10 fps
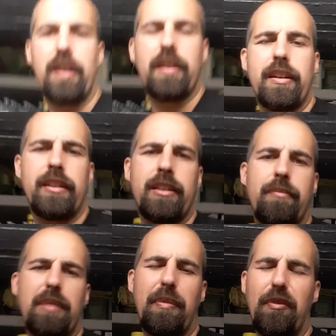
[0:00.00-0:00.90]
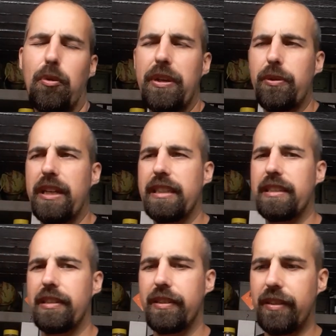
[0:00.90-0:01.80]
But before we do
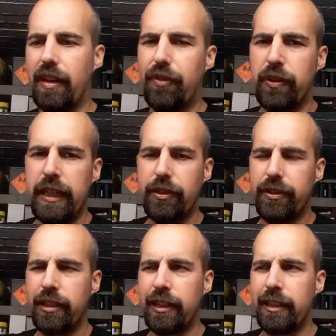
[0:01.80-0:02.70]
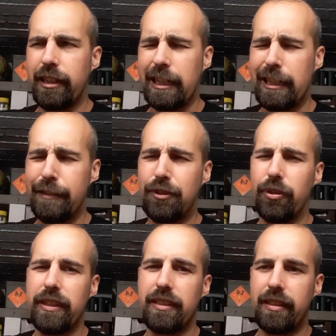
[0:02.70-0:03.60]
that, if you're interested in detective
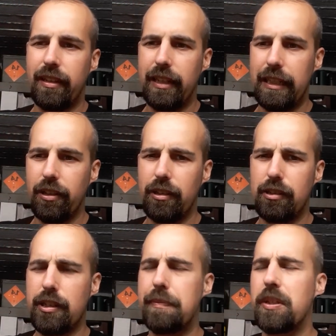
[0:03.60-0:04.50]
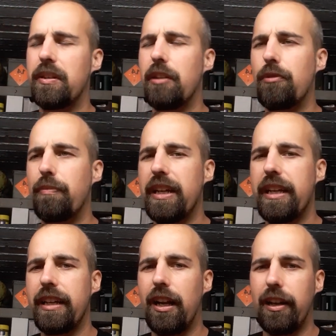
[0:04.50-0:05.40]
stories, in the description there will
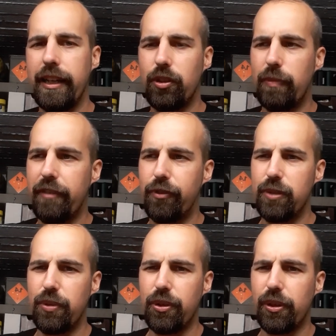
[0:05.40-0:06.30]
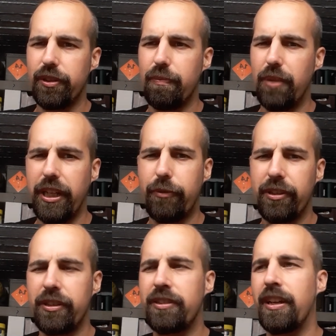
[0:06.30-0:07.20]
be a link to my first book called Bloody
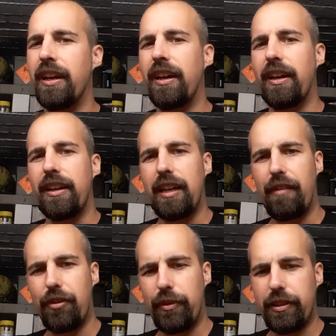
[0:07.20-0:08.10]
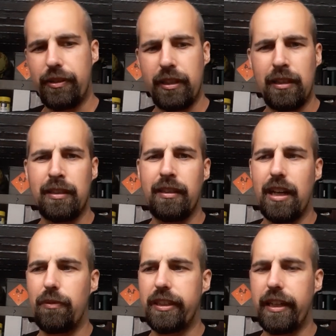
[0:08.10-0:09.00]
Crosses. If you're interested,
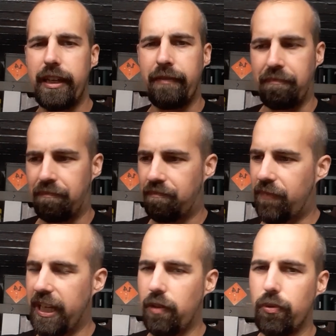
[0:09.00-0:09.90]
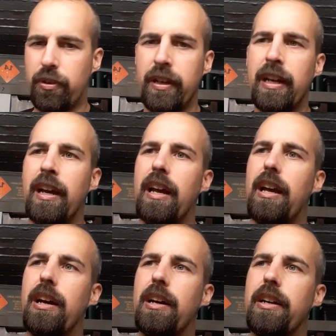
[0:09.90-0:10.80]
I would say take a look.
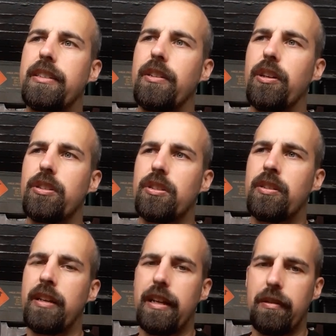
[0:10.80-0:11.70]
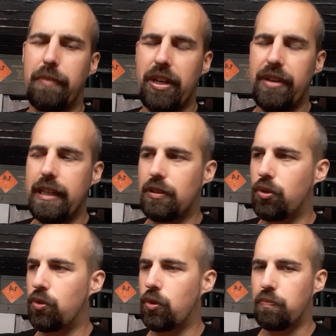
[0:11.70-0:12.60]
It's in Dutch, by the way,
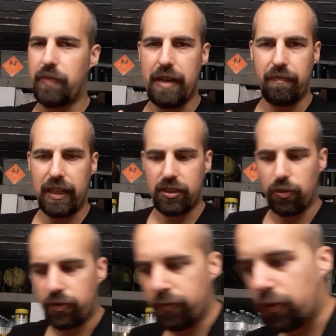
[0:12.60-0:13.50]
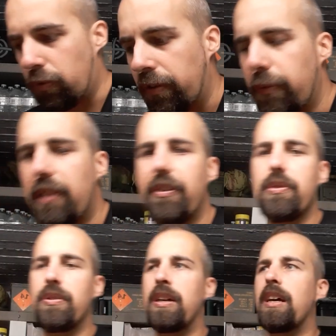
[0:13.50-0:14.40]
so yeah, let's go on with the video.